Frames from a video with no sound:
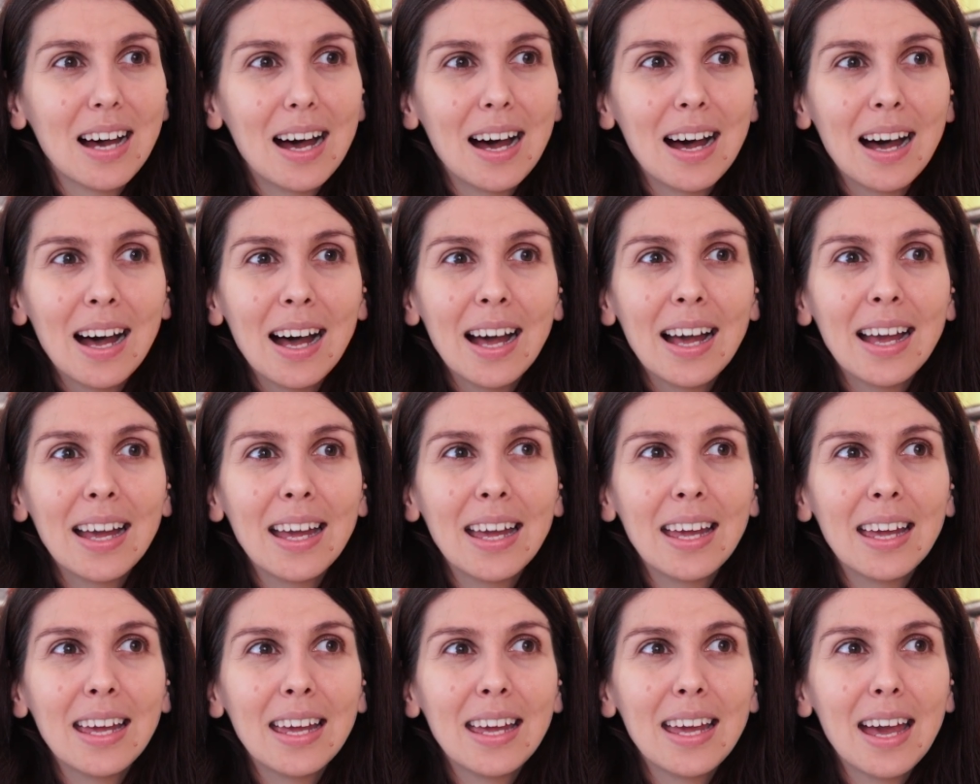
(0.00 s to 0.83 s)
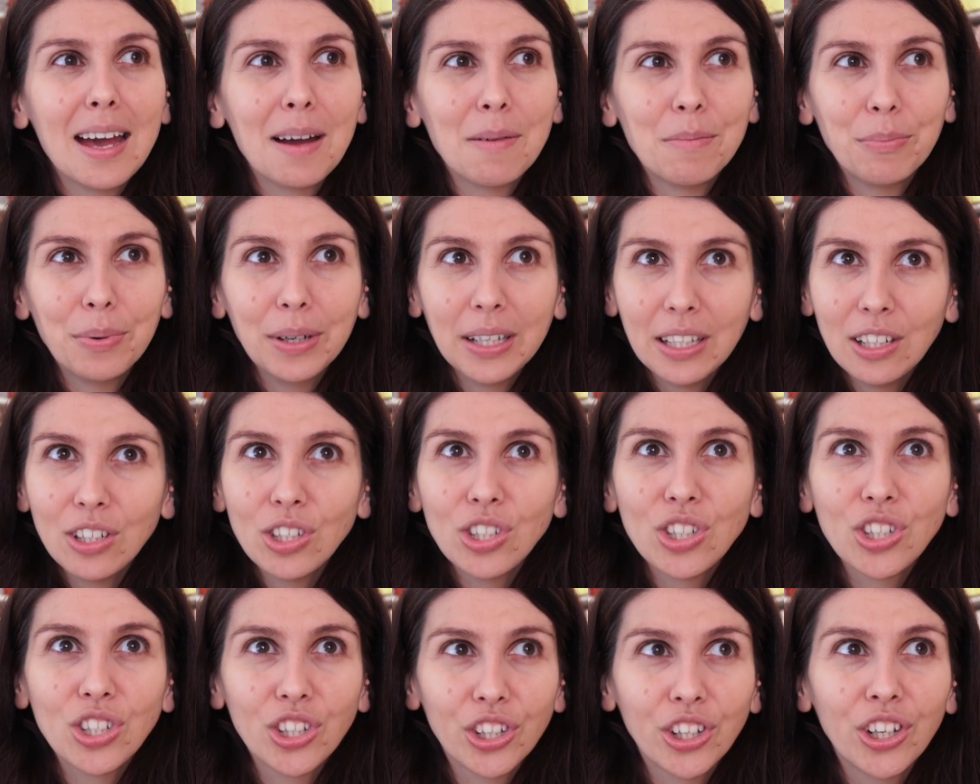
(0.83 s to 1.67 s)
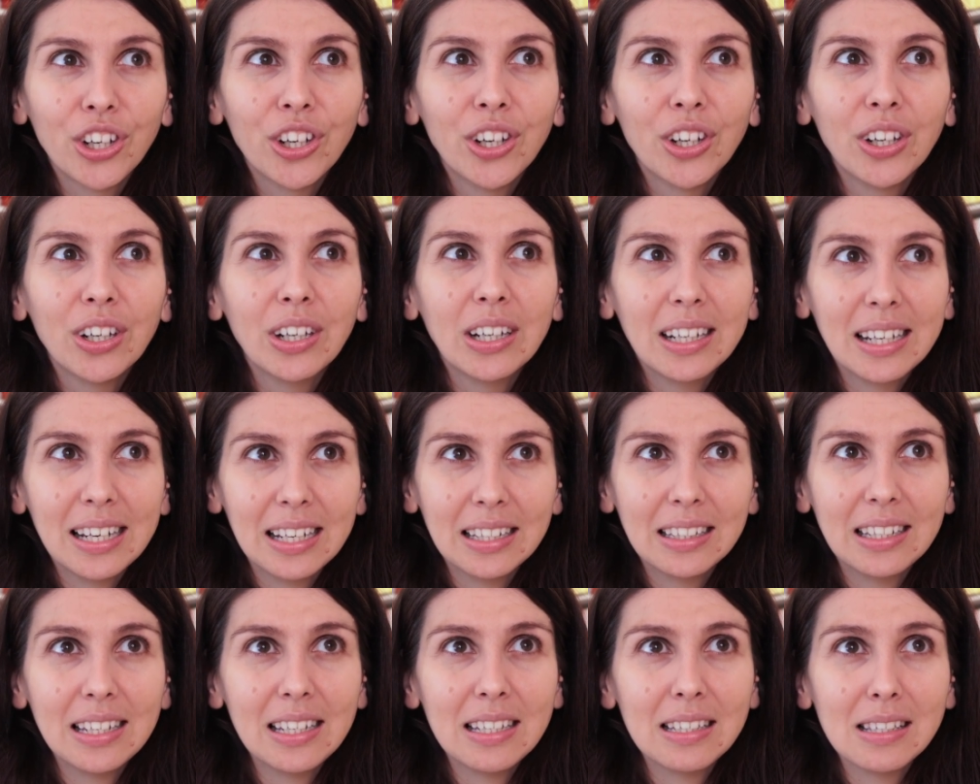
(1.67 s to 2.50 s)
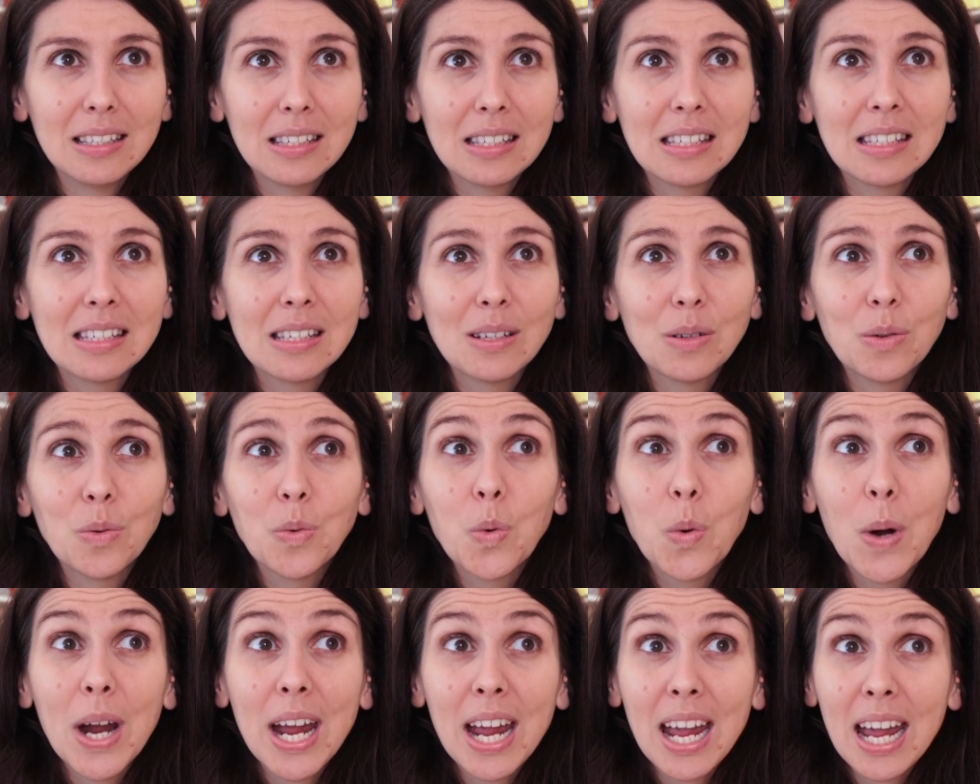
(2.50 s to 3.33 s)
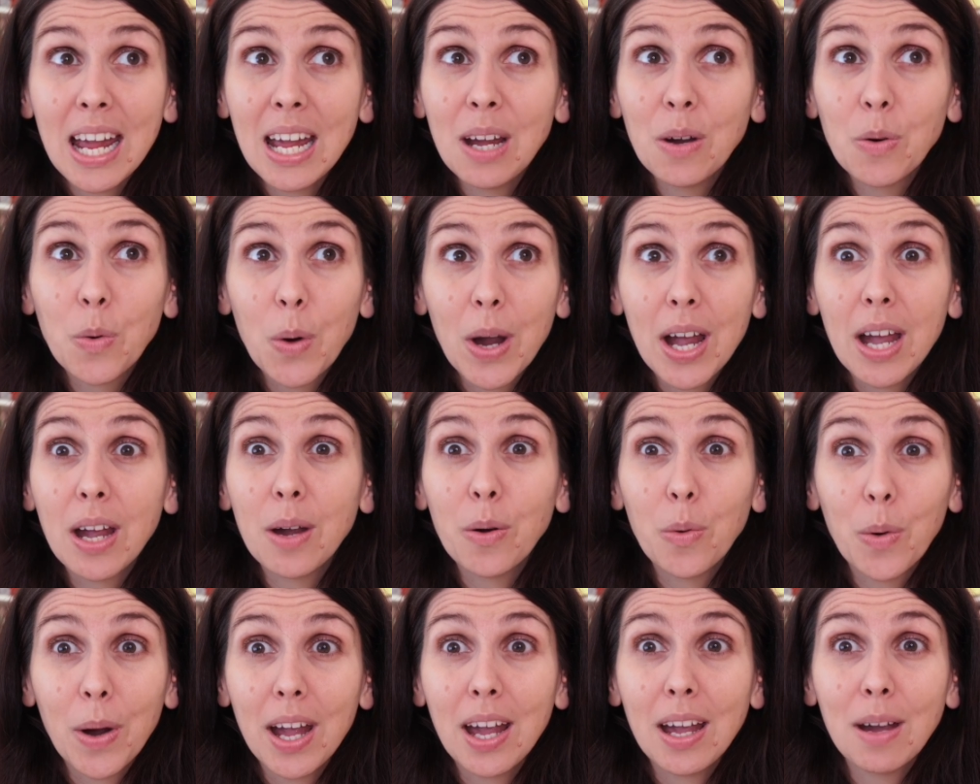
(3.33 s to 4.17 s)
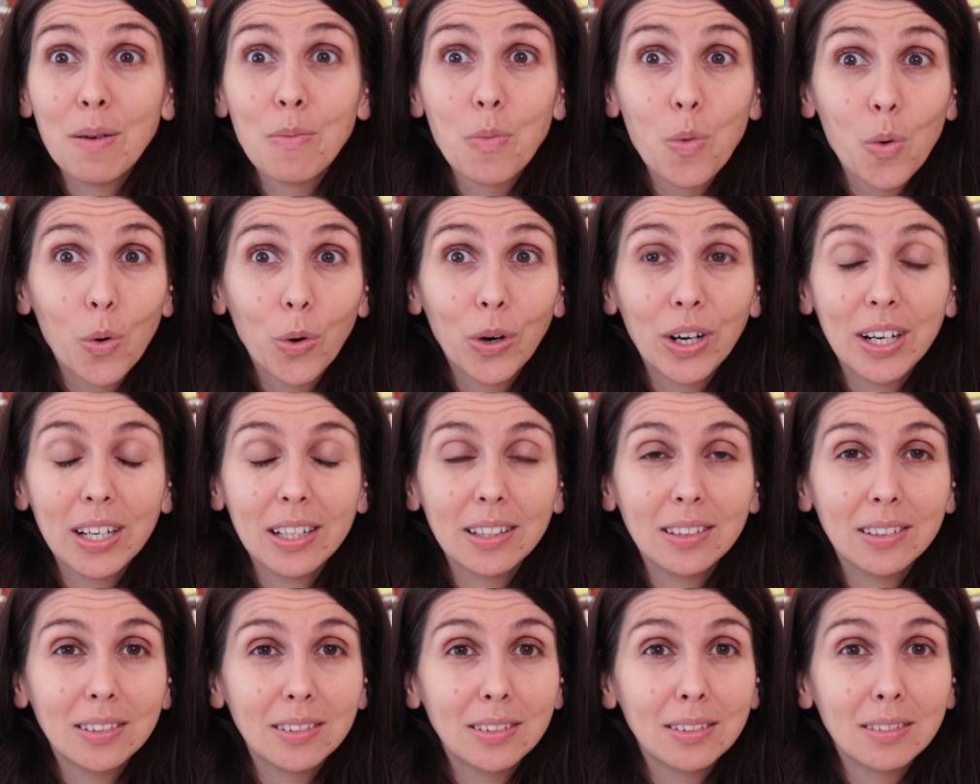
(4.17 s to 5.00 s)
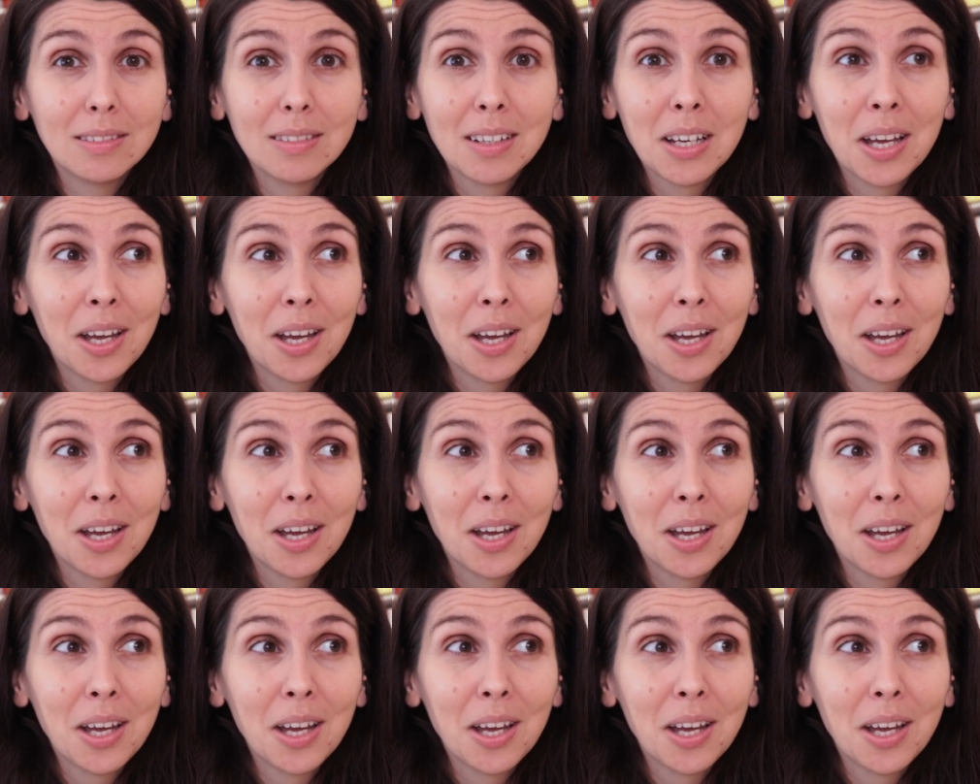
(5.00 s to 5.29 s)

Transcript: I am pretty sure that is way more than